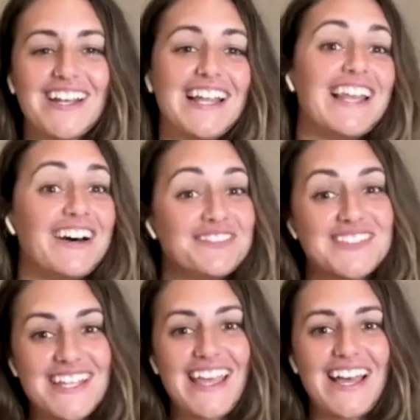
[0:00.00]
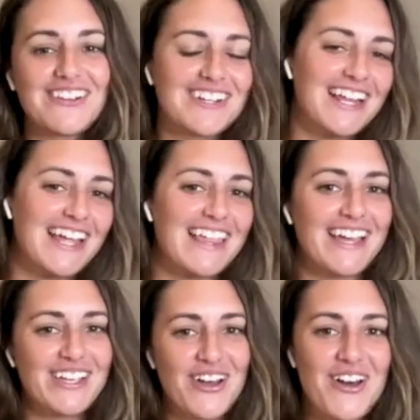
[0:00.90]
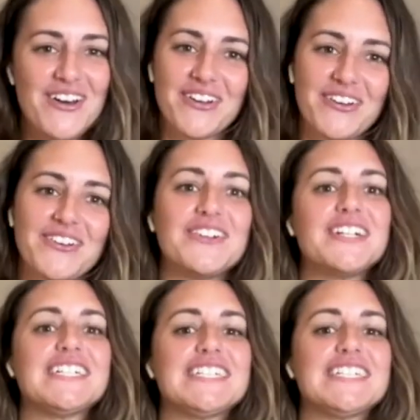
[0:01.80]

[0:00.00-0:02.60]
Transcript: I loved it. How can I let that go?